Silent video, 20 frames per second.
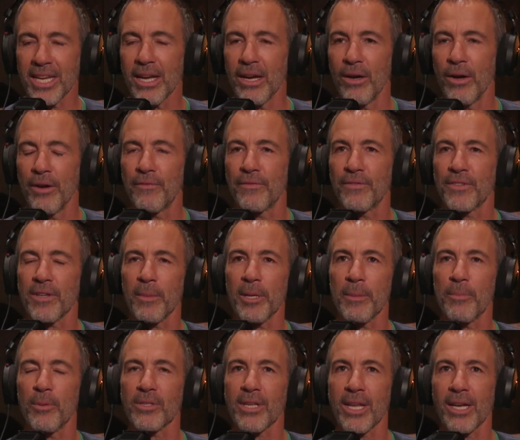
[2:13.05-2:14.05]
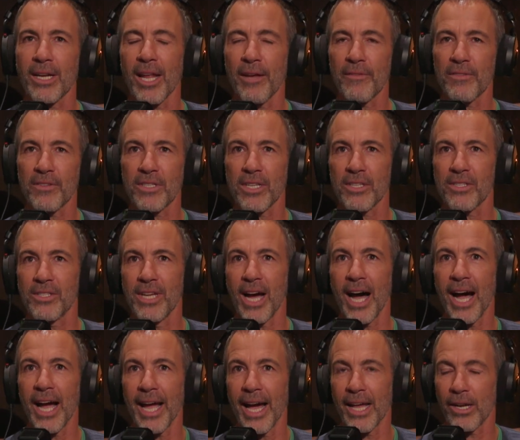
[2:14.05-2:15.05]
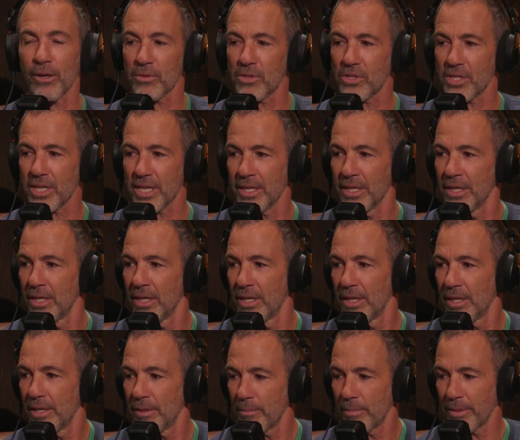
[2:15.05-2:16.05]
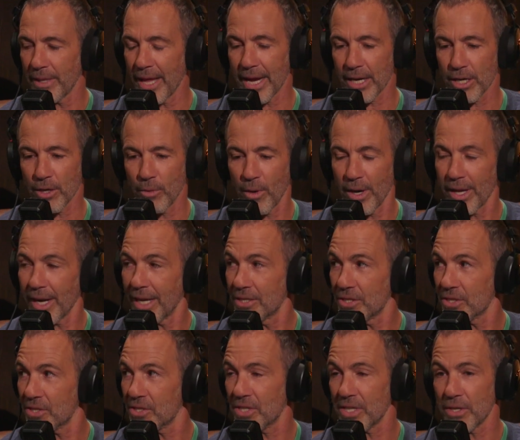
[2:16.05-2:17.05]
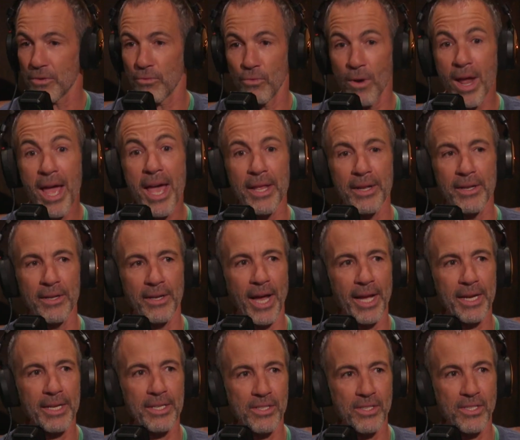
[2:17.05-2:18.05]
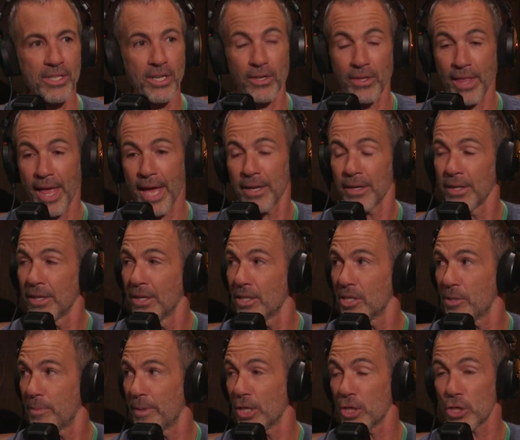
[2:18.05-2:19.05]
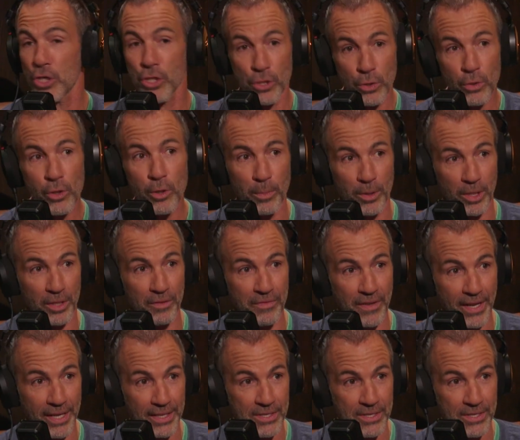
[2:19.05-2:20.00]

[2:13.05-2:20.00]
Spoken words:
if somebody pulls out a knife and says die. I don't see black or white. I just see red, and I consider that to be a shootable offense.